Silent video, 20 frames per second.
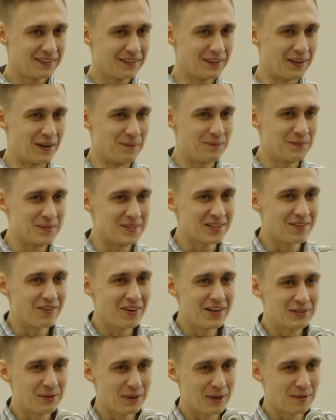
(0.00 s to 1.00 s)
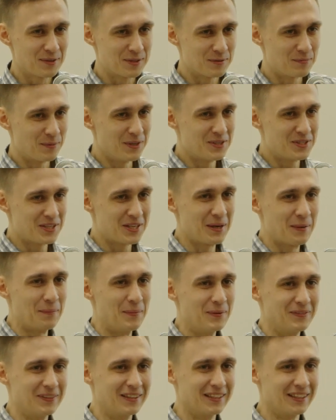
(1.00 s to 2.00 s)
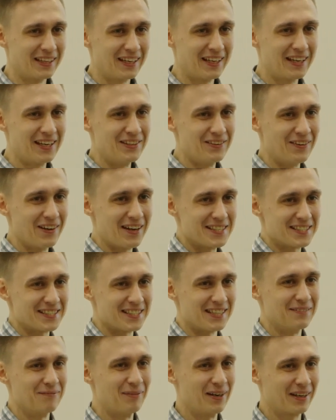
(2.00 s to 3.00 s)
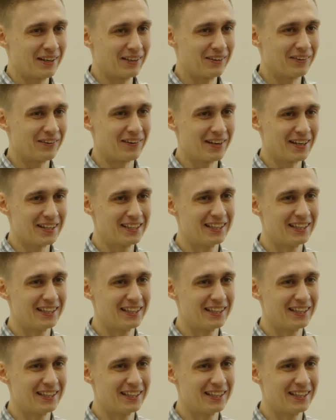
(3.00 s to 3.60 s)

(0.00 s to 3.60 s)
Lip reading: yeah, it's great to have this bridge between US and Bangalore, right?